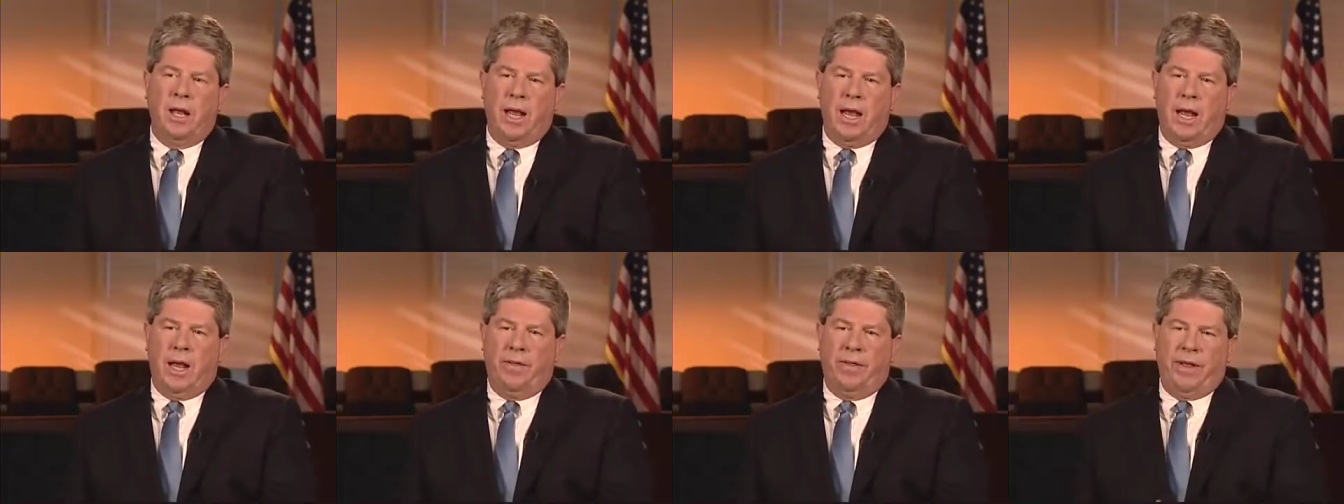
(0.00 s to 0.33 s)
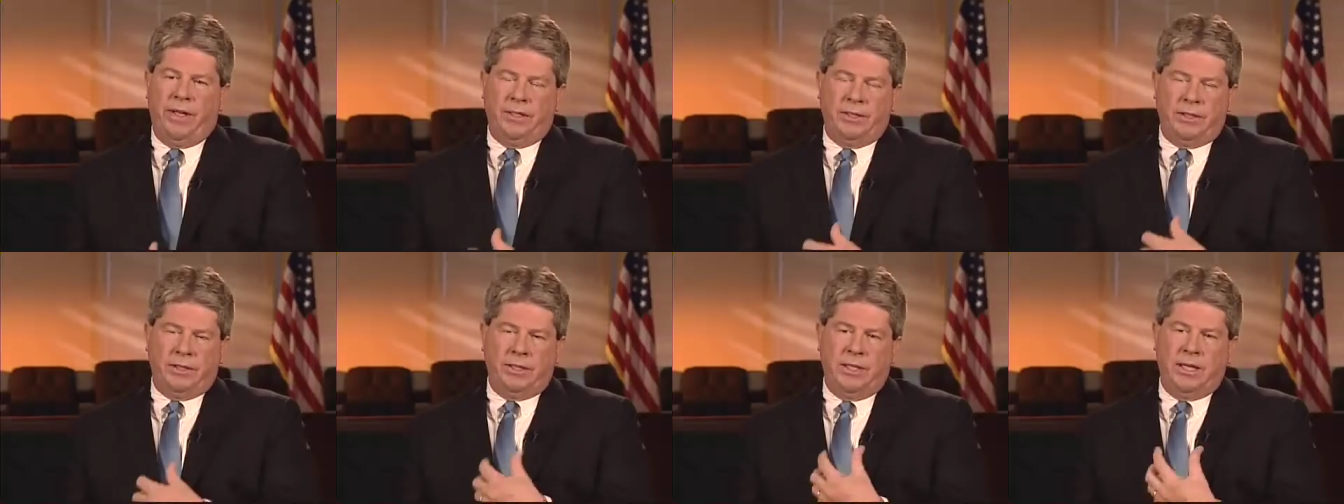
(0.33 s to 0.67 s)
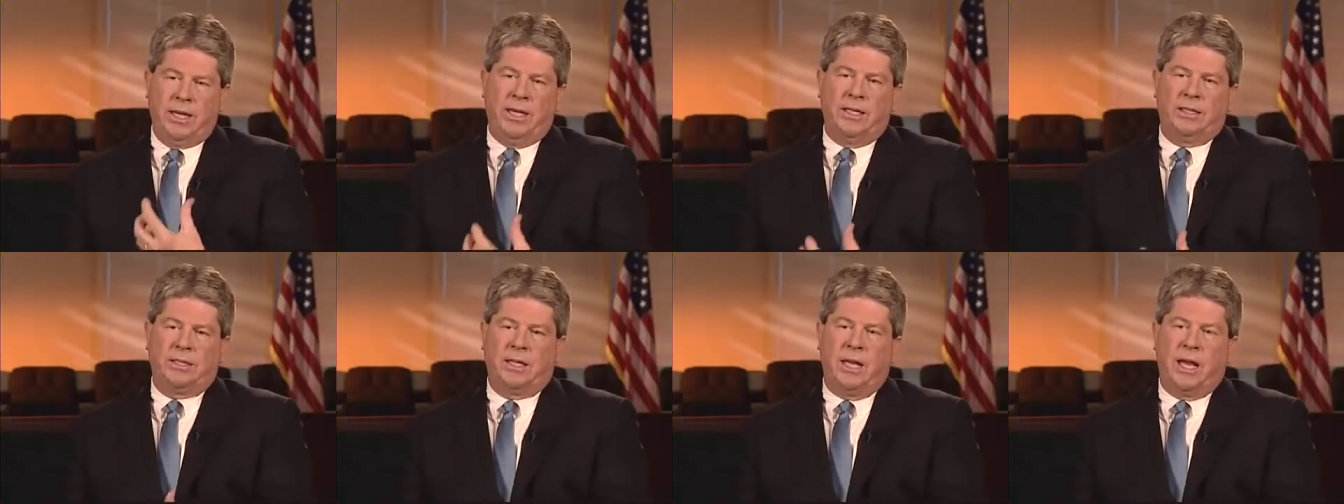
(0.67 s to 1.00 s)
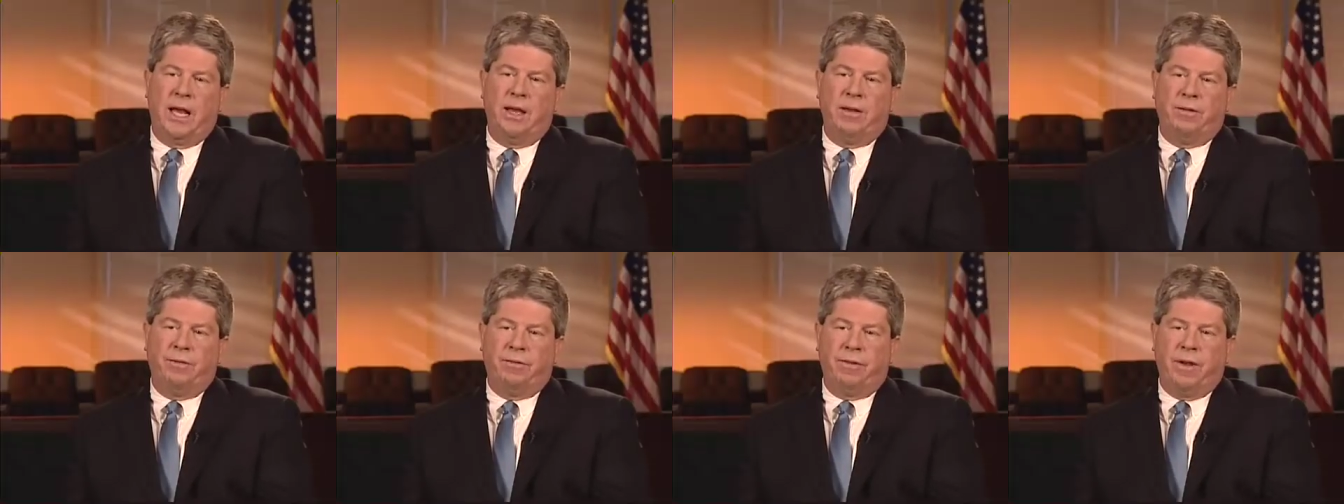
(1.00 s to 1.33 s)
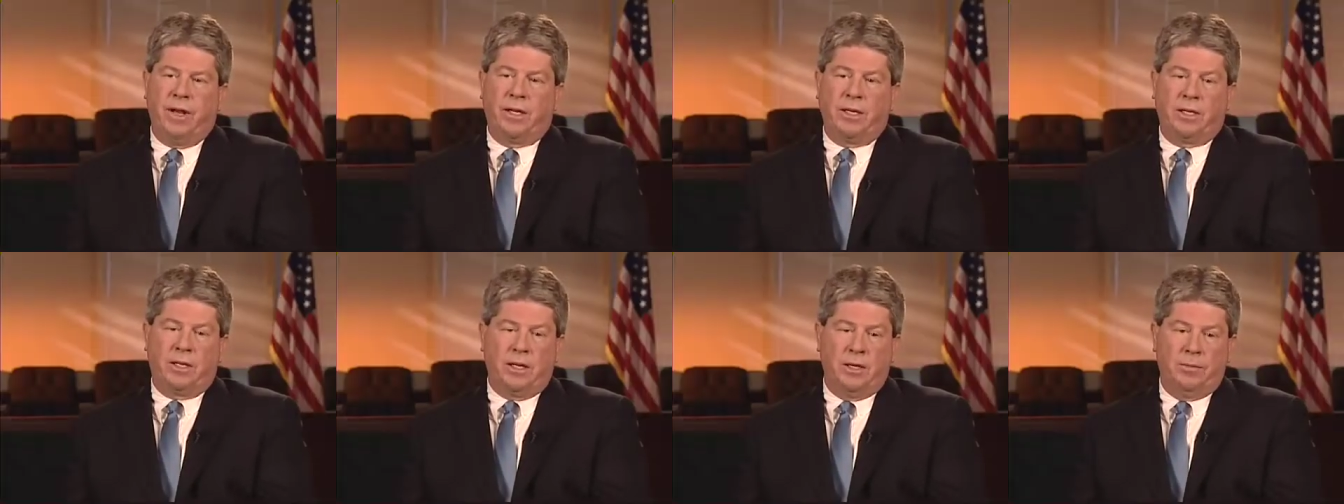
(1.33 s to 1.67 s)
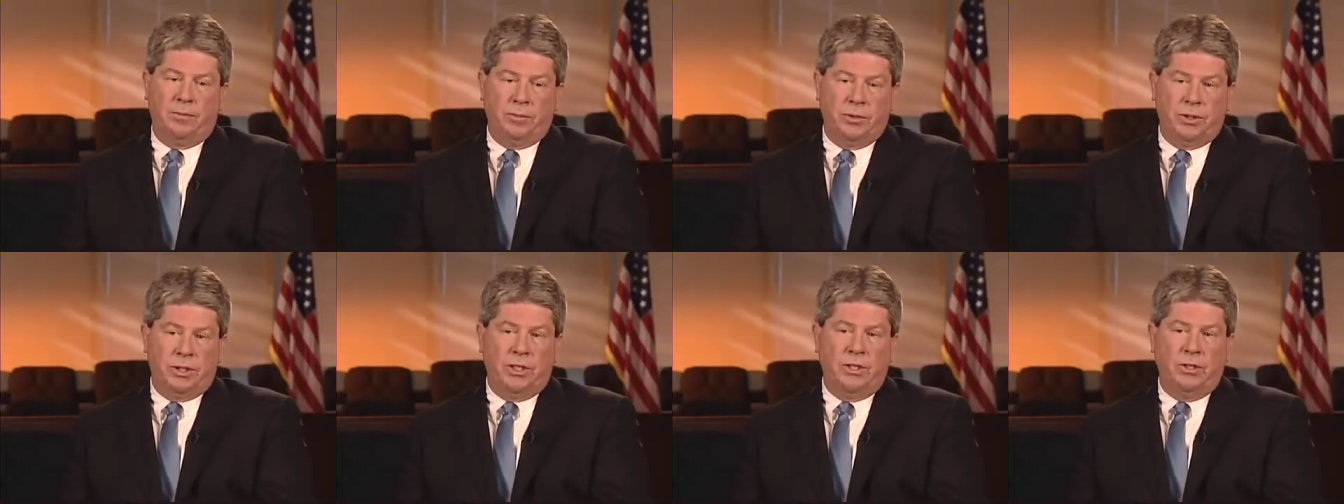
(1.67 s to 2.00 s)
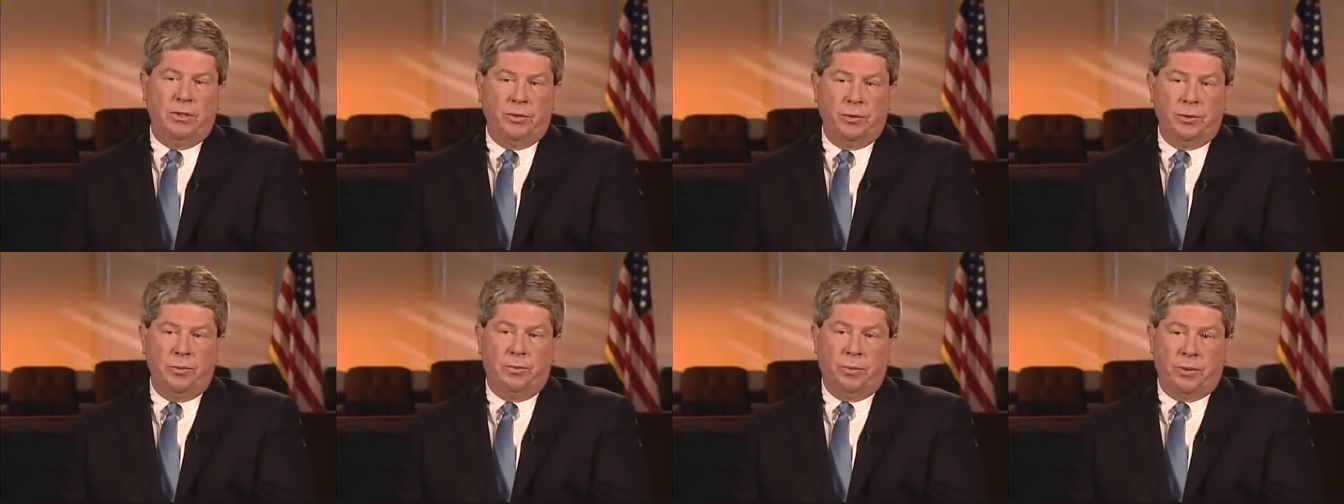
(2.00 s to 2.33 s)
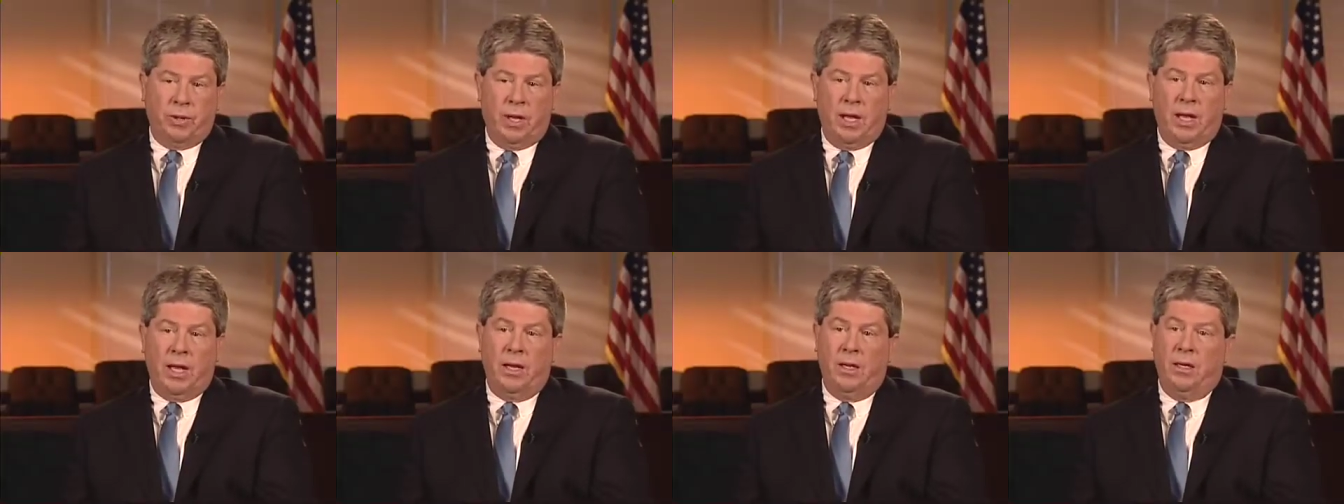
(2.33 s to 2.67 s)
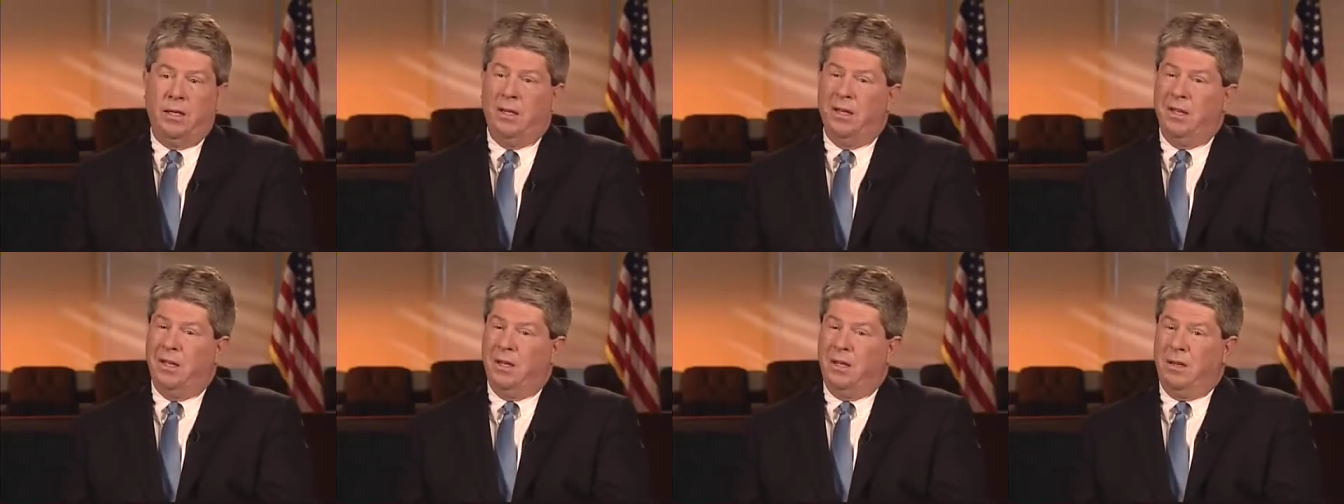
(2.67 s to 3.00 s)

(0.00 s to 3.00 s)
how that C S I effect comes into play,